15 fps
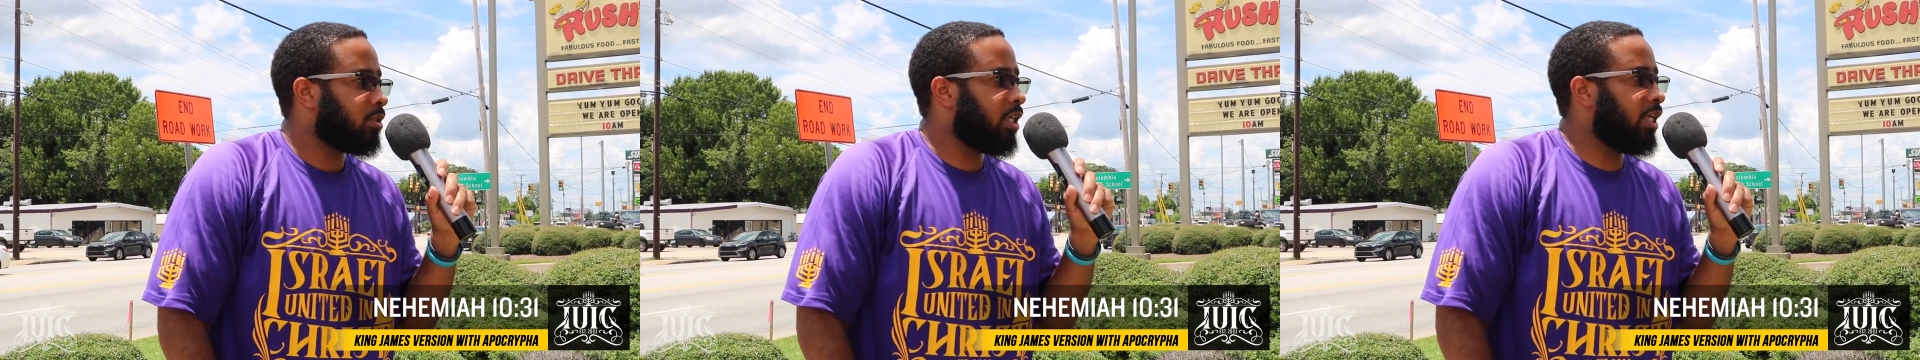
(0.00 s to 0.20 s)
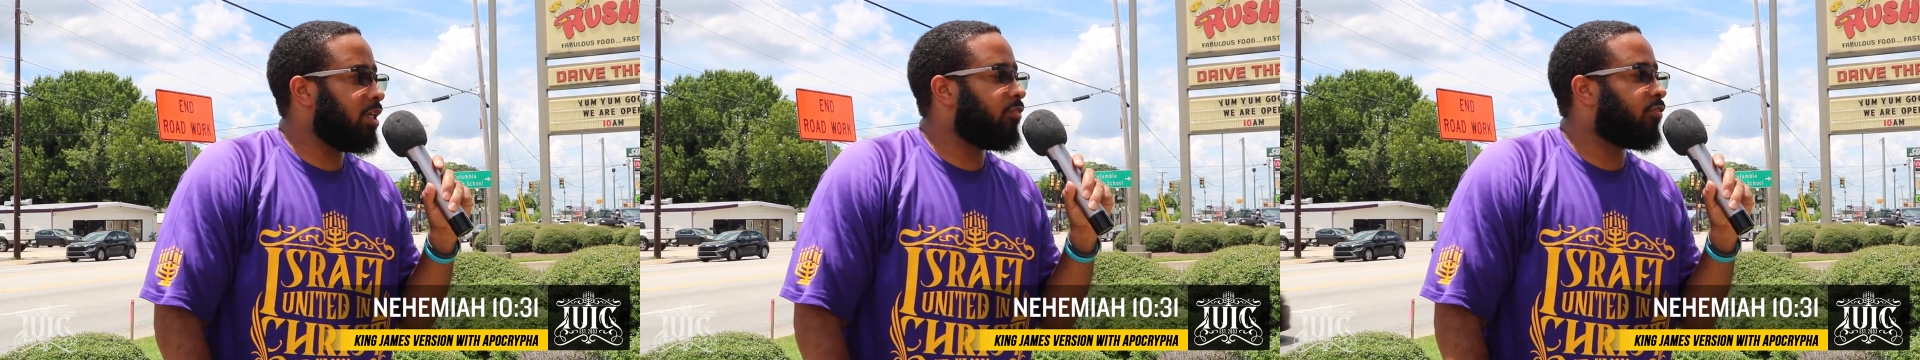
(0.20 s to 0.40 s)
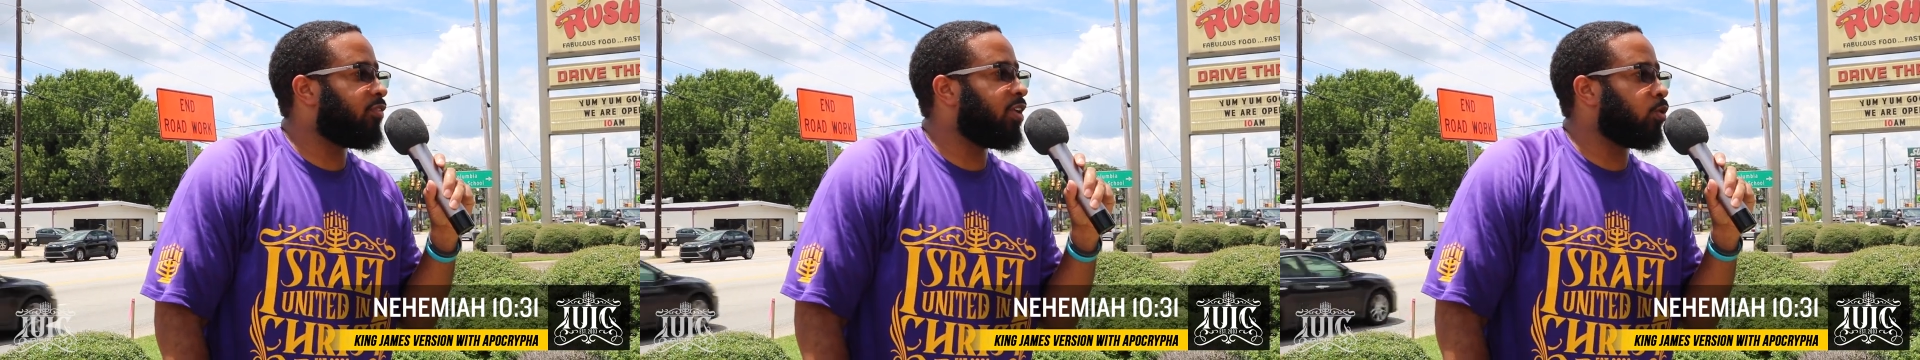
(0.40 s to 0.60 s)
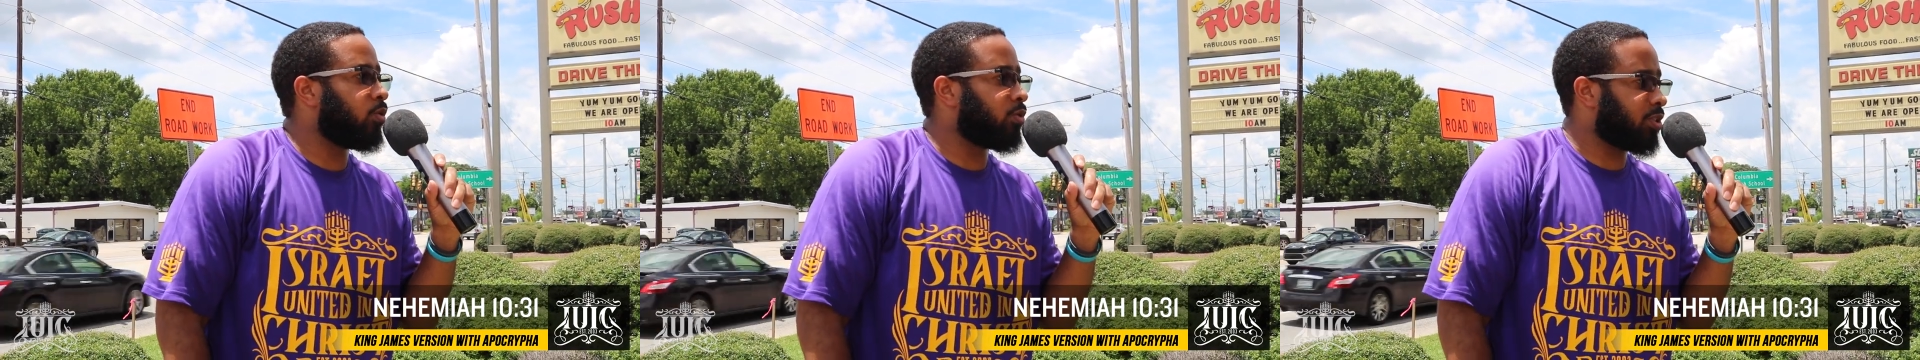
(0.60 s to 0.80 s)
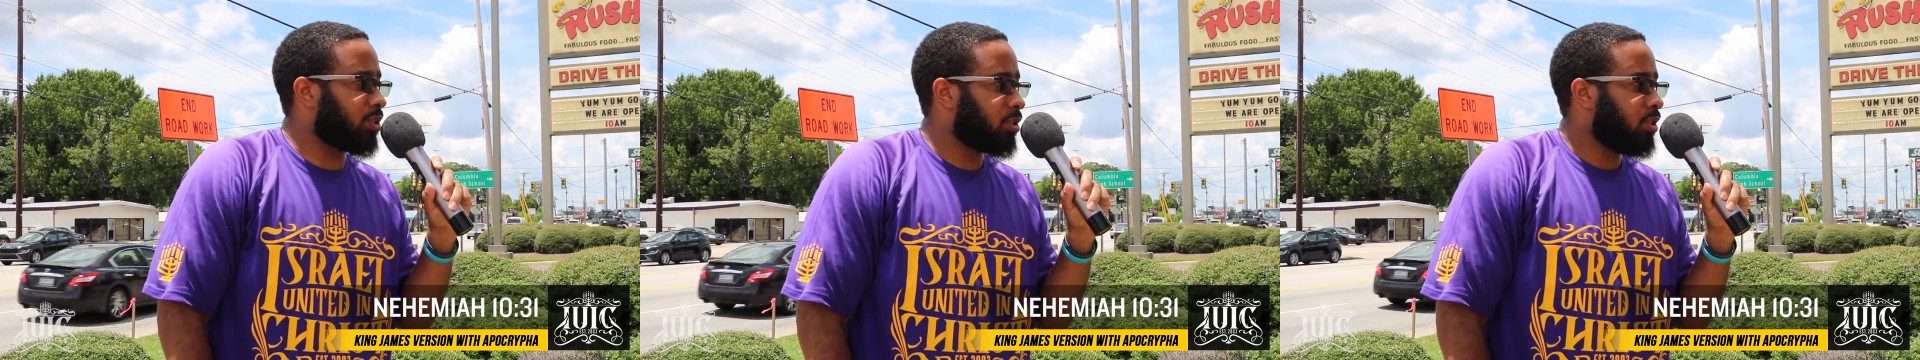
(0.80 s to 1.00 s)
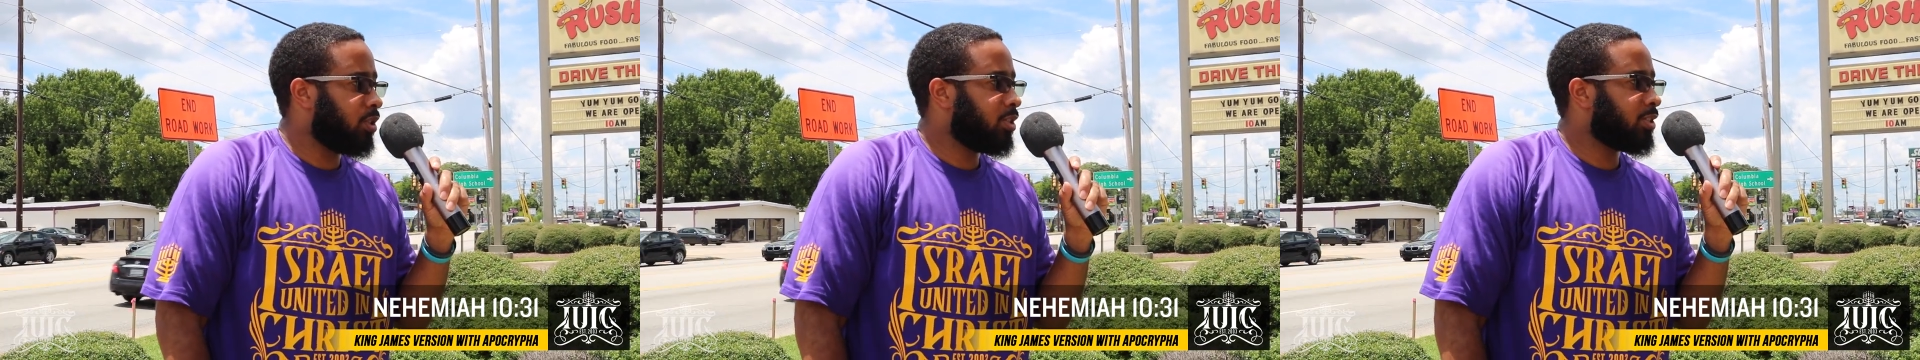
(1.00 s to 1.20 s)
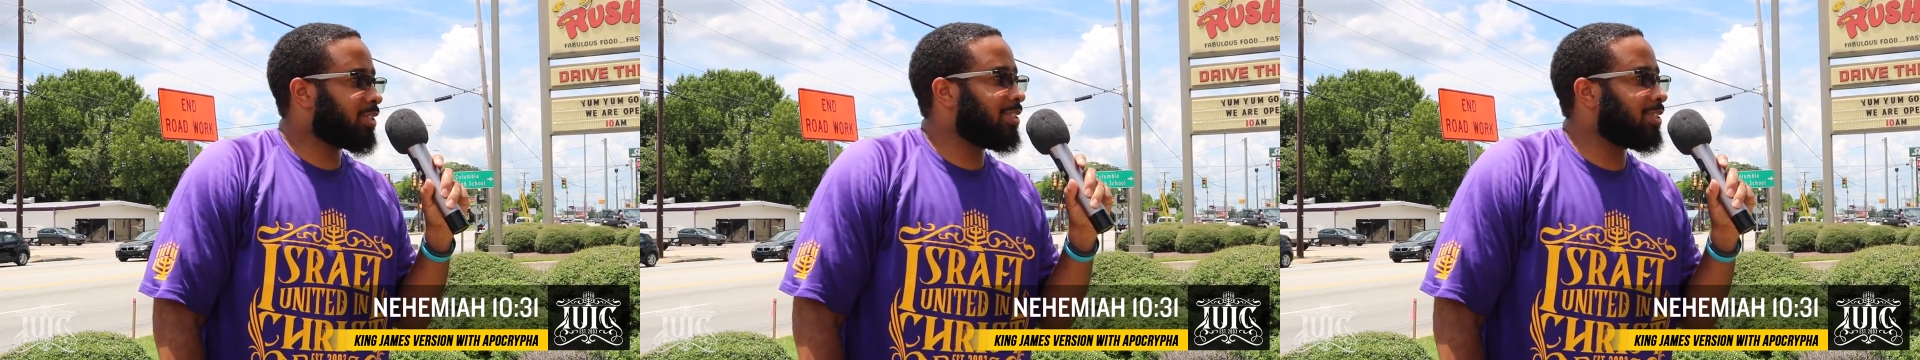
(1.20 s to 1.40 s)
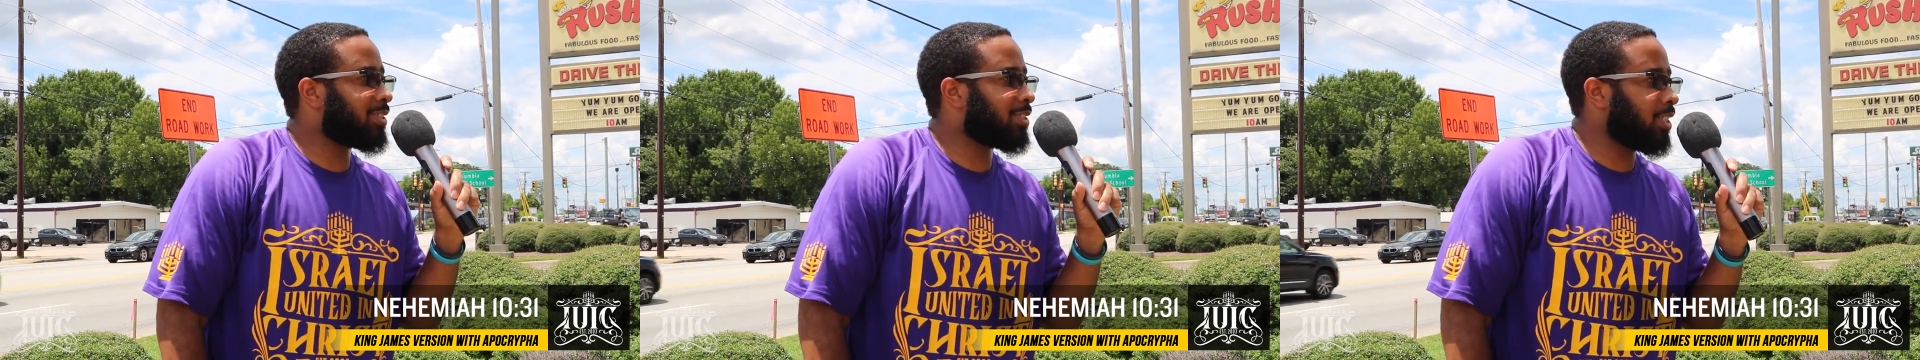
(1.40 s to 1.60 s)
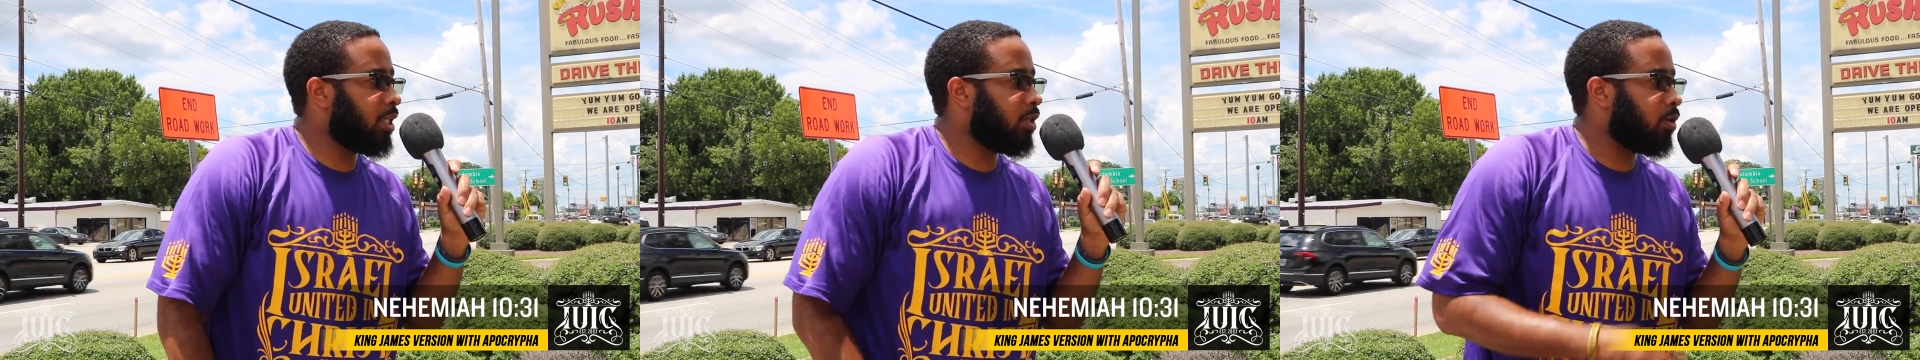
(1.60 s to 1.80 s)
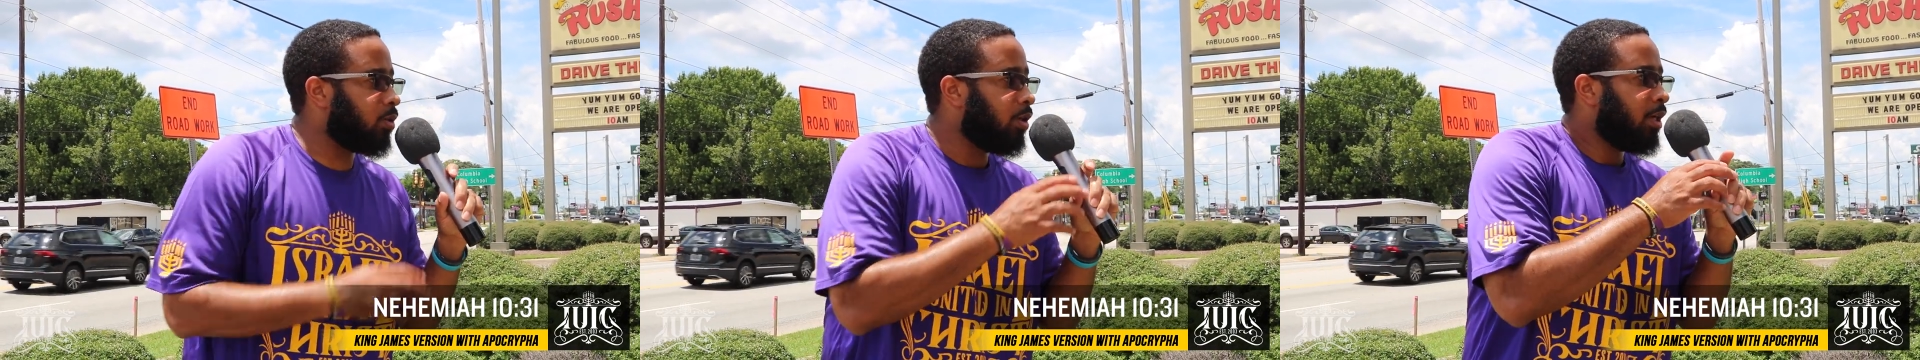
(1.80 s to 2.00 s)
any victuals to
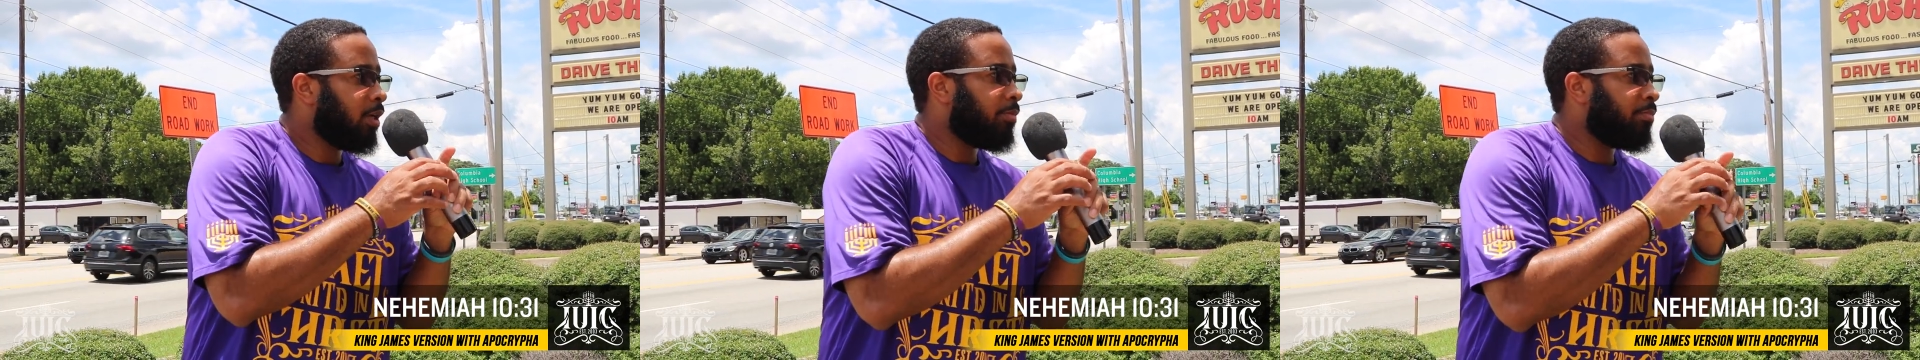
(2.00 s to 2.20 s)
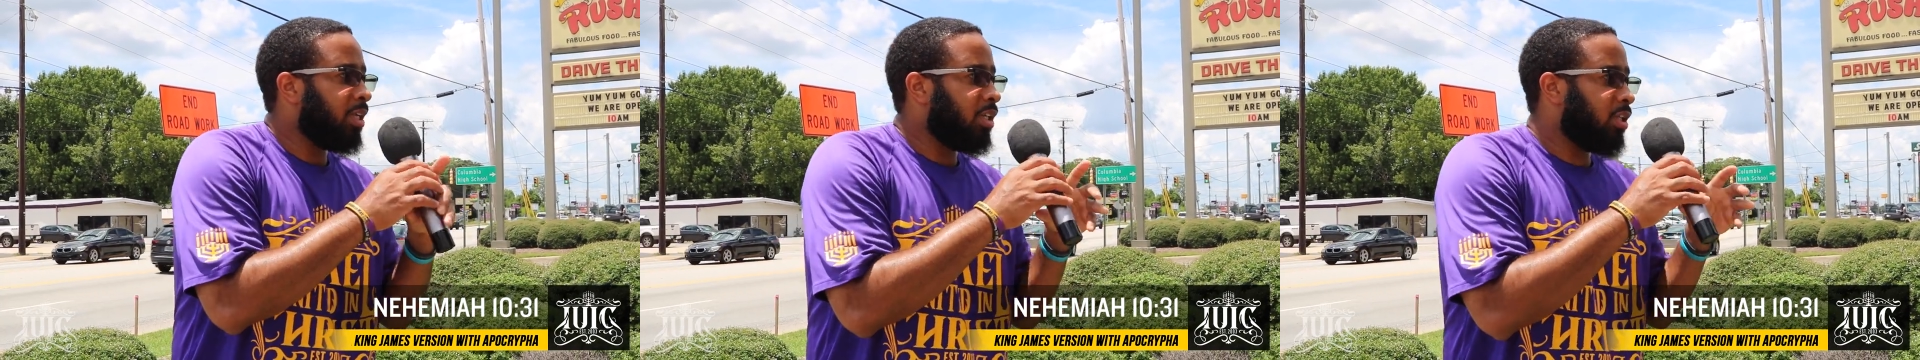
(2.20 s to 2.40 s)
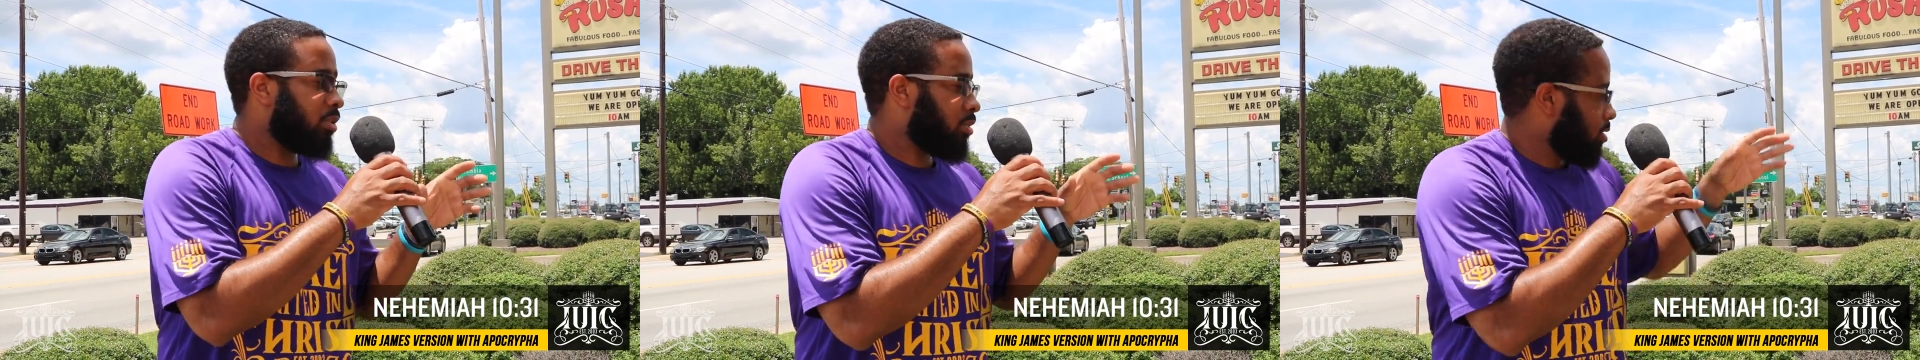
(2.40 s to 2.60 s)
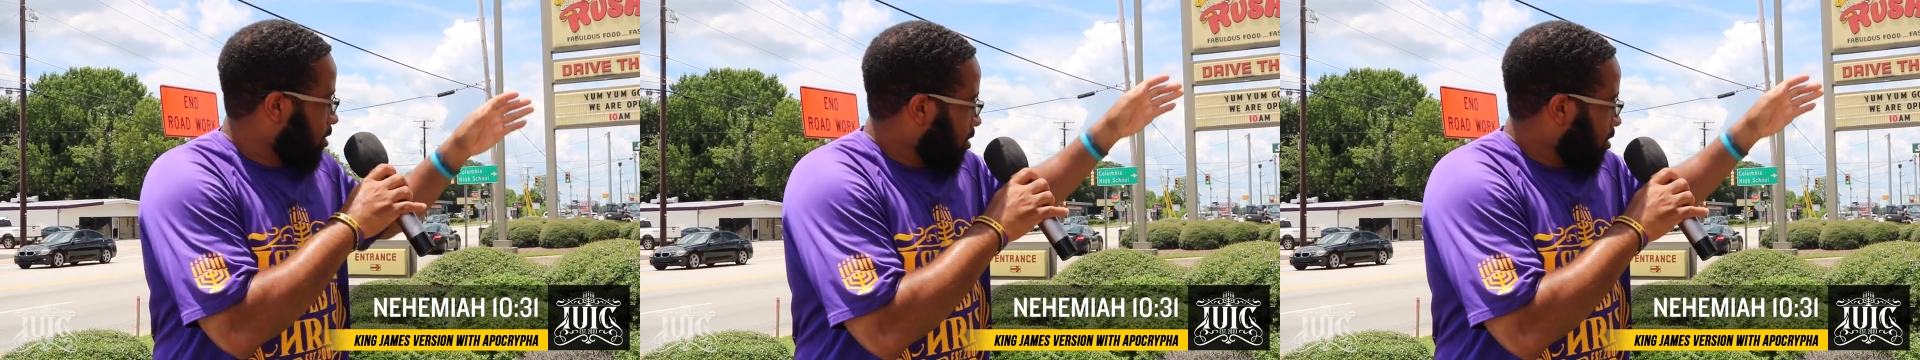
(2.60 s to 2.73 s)
sell, meaning